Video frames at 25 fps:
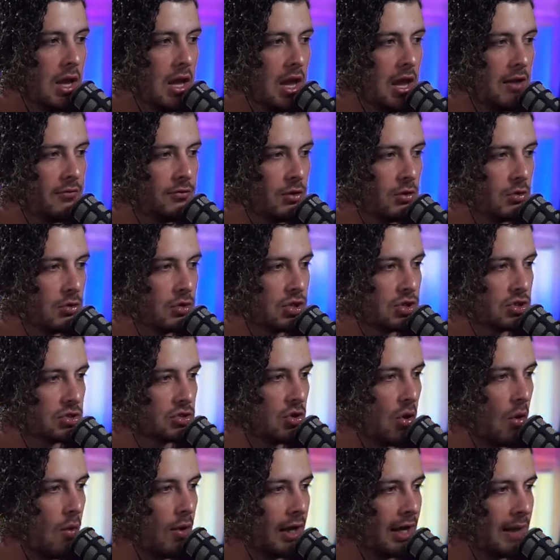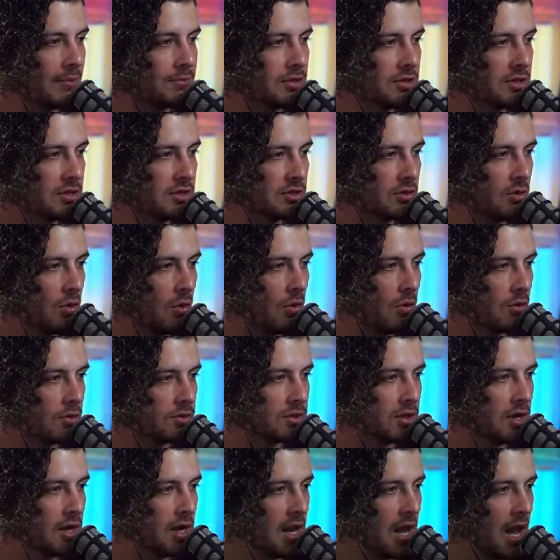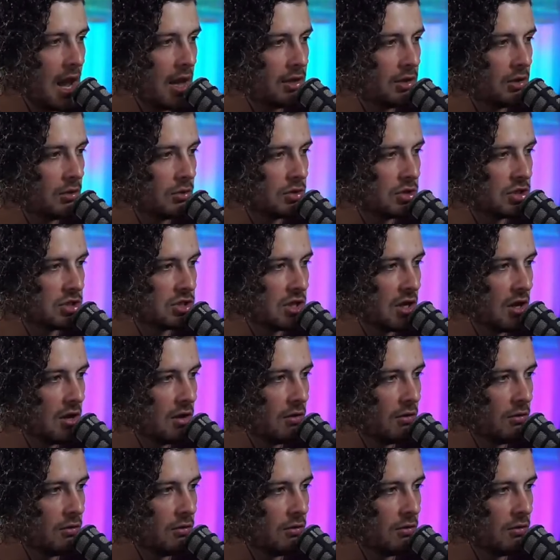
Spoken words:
If you're just going up to these goals and you're just